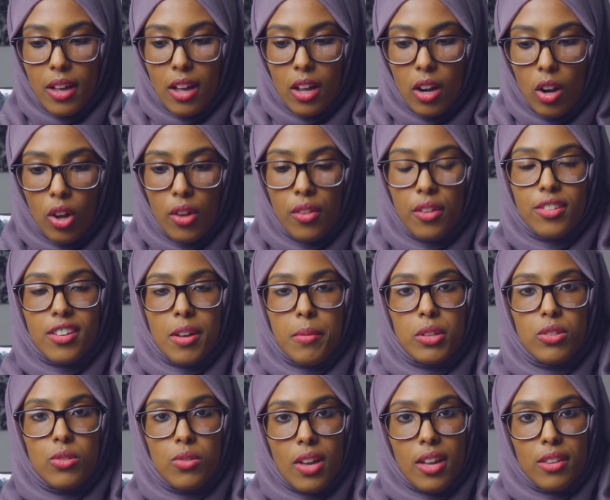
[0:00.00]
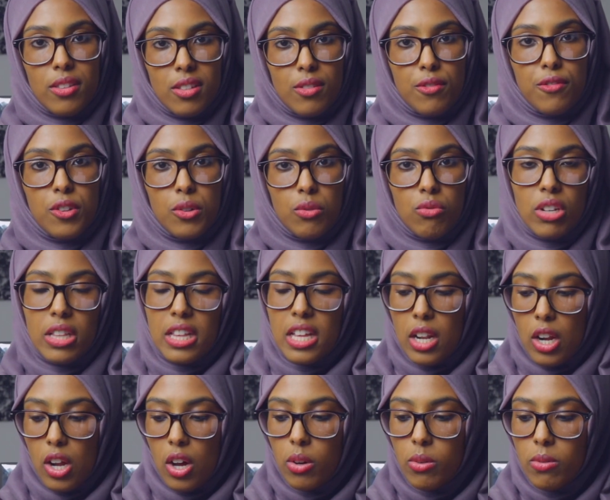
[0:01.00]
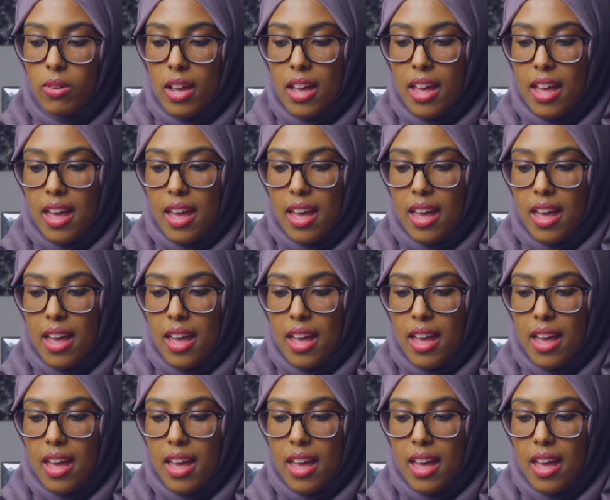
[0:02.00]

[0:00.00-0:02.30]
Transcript: A lot of the time I did feel really alone,